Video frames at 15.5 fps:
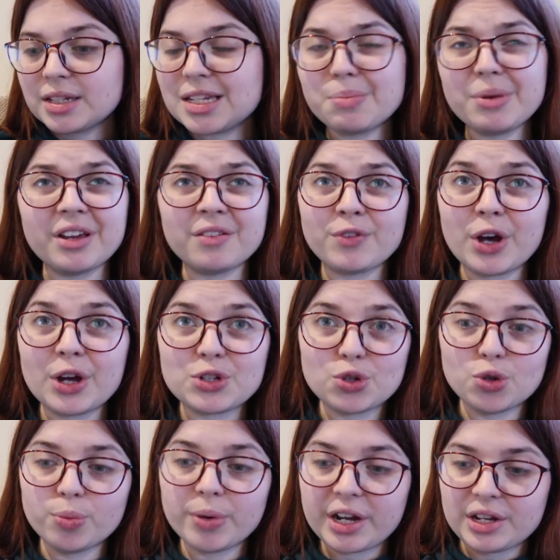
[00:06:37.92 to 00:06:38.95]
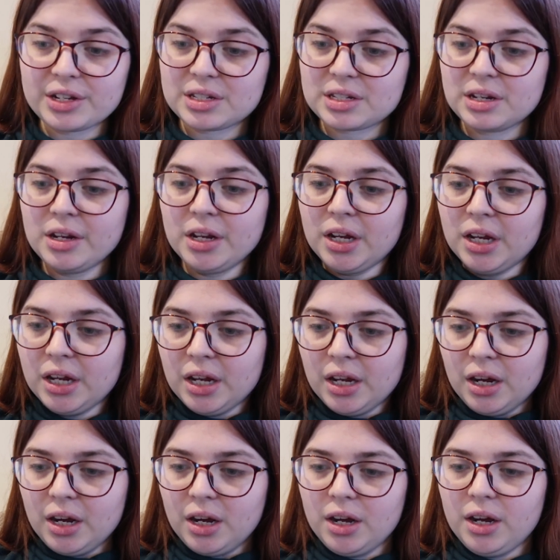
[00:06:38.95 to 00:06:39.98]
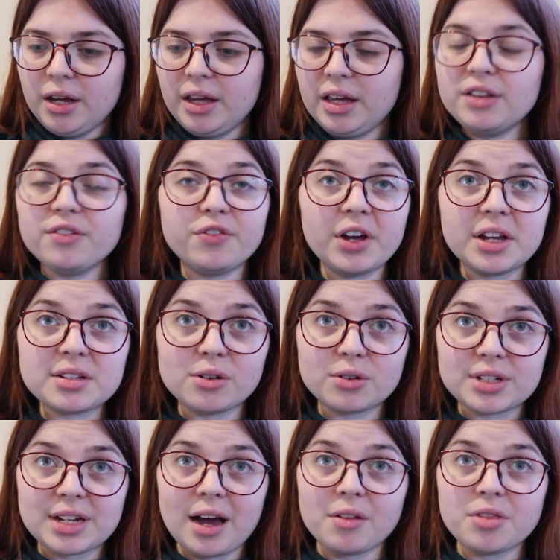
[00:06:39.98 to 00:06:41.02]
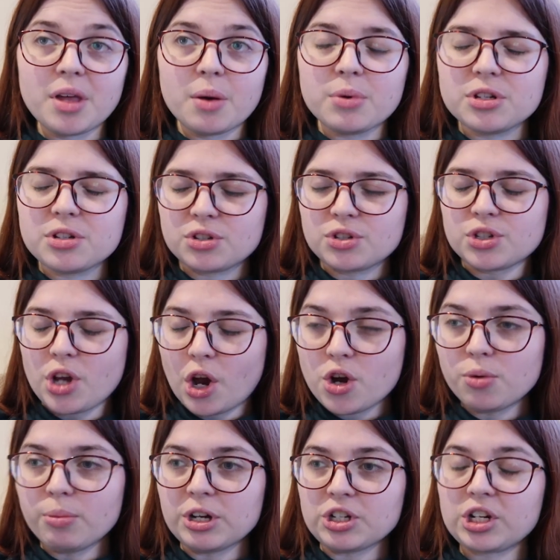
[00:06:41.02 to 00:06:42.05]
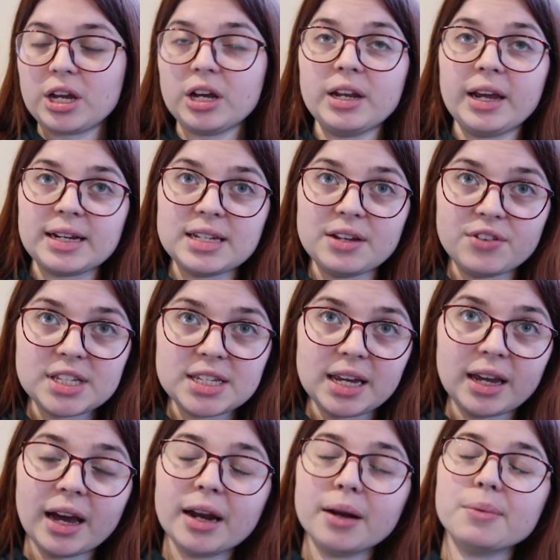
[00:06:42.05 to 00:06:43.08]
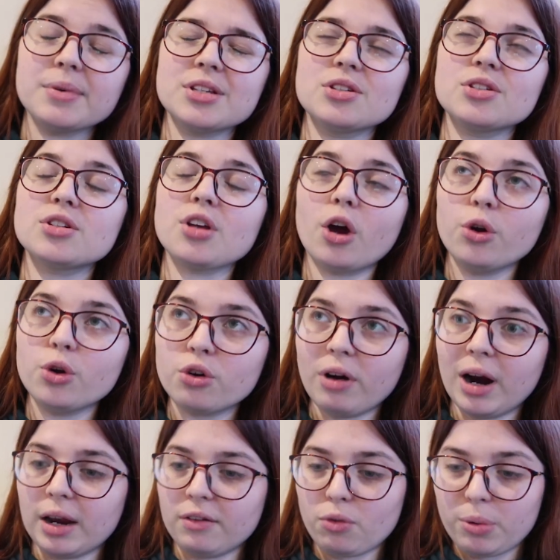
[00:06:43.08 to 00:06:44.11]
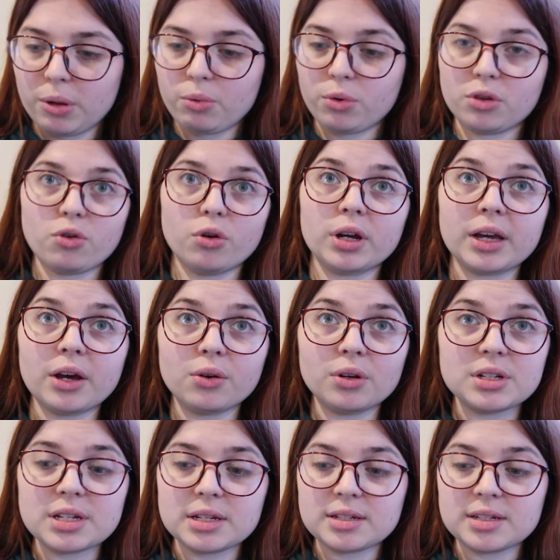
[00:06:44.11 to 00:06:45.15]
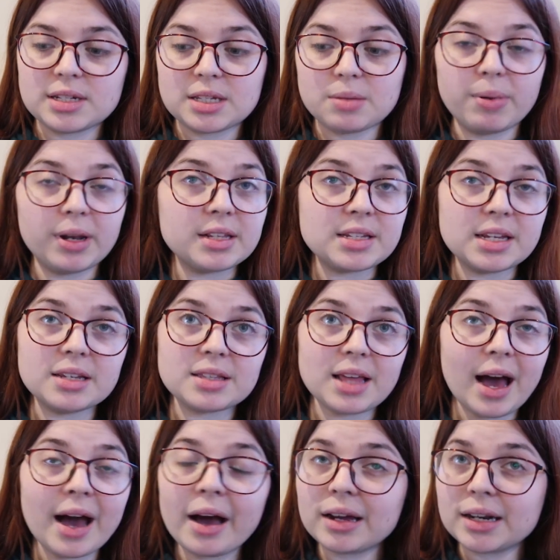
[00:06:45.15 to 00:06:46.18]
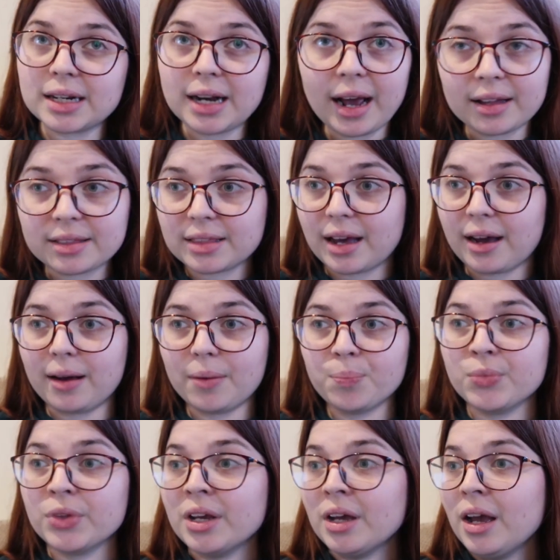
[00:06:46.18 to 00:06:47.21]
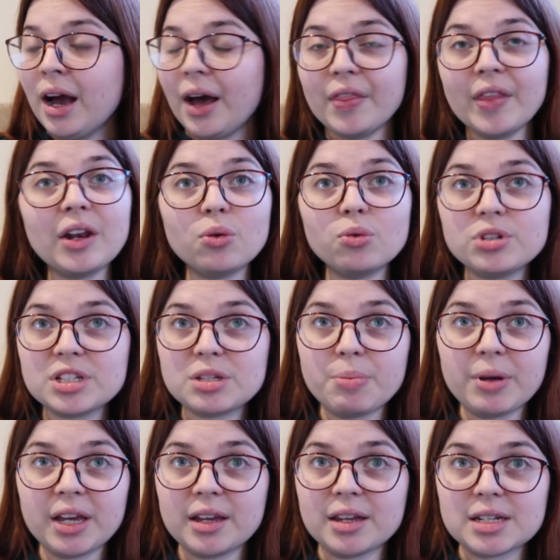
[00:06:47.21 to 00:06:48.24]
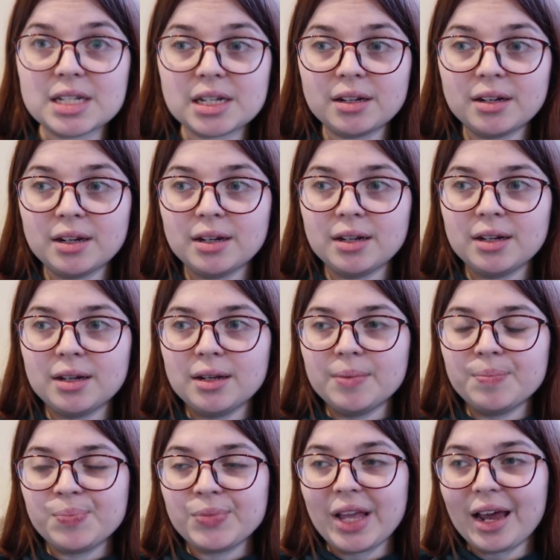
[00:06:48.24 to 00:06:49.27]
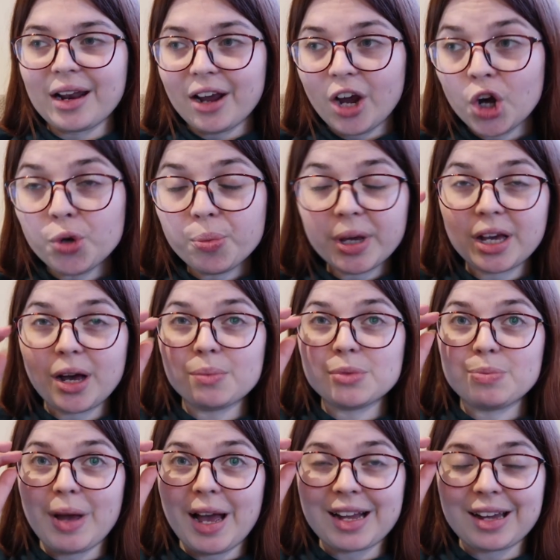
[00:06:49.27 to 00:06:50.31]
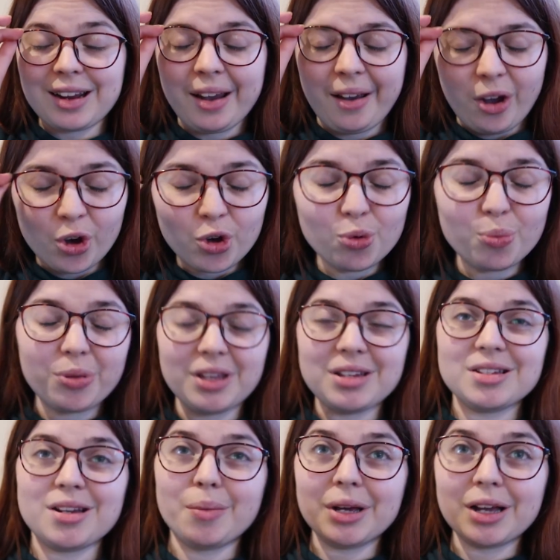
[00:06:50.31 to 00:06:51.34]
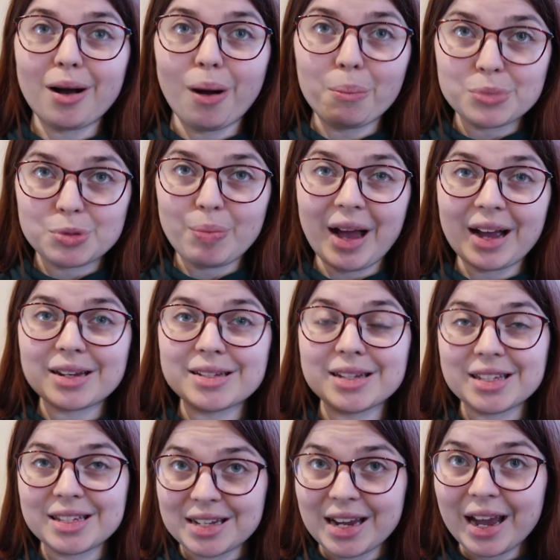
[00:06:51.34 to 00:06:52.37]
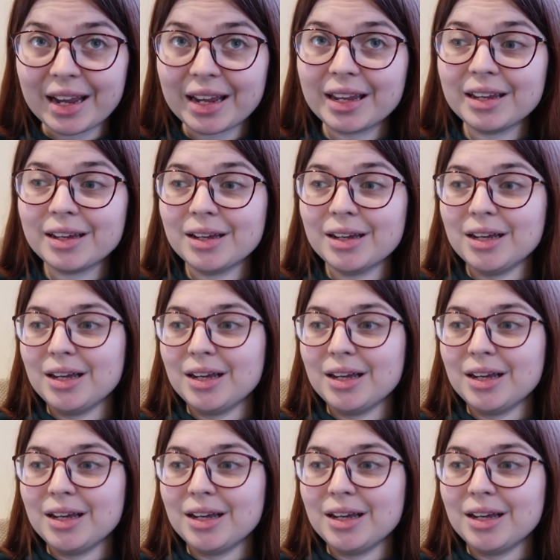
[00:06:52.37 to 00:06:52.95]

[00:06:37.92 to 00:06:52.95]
to being virtual, because in the first lockdown, there was so much connectivity and it was so great for people with chronic illnesses and disabilities that hadn't had that. And then it all disappeared. And I hope it comes back, and I hope this time it comes back to stay.